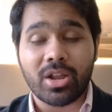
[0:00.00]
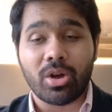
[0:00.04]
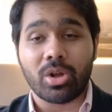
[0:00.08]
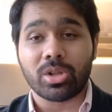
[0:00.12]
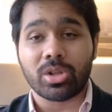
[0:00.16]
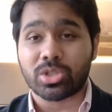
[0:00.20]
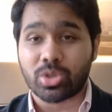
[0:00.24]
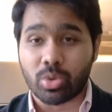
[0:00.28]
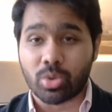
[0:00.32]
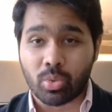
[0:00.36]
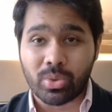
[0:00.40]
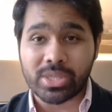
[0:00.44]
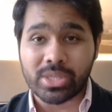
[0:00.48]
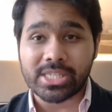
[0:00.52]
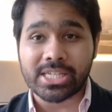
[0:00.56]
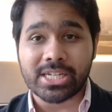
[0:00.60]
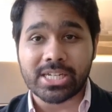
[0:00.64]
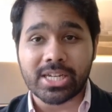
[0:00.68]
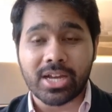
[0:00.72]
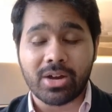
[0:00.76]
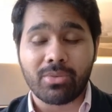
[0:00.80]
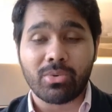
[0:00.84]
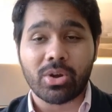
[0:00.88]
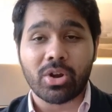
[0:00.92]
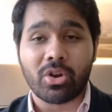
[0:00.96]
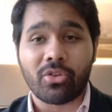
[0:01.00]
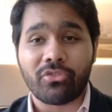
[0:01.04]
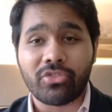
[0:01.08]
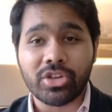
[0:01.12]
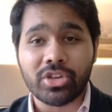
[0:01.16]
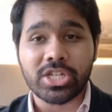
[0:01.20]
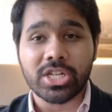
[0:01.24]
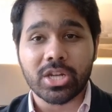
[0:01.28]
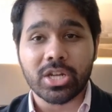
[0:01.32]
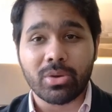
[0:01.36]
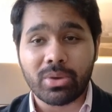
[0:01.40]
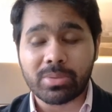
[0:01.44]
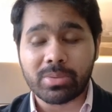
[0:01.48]
Also visit our
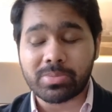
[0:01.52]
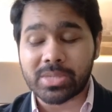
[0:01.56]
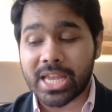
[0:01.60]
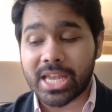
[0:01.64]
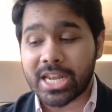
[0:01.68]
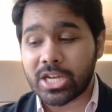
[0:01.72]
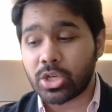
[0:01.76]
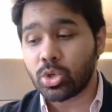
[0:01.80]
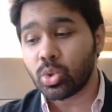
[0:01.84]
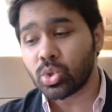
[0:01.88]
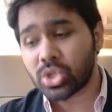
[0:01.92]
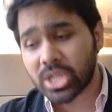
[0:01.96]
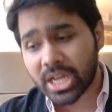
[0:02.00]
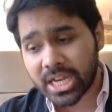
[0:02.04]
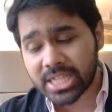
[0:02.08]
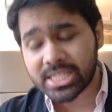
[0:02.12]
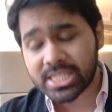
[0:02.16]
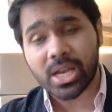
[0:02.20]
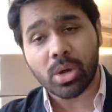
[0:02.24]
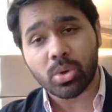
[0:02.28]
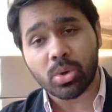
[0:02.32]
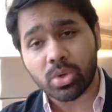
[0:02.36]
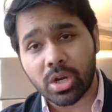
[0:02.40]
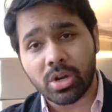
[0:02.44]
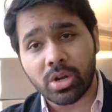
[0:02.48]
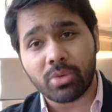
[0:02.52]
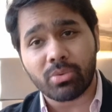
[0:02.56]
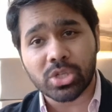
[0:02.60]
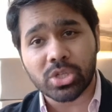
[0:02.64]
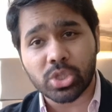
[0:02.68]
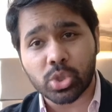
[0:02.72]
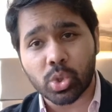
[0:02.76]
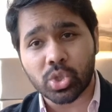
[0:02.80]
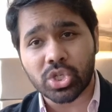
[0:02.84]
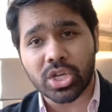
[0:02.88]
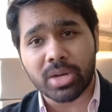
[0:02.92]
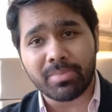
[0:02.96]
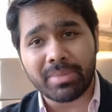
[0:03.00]
official website. Do check us out on our
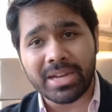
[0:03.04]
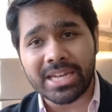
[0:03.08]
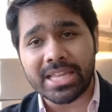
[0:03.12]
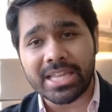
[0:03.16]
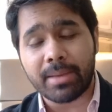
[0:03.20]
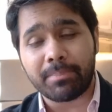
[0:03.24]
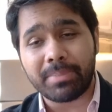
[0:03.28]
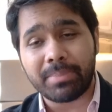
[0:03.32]
social media.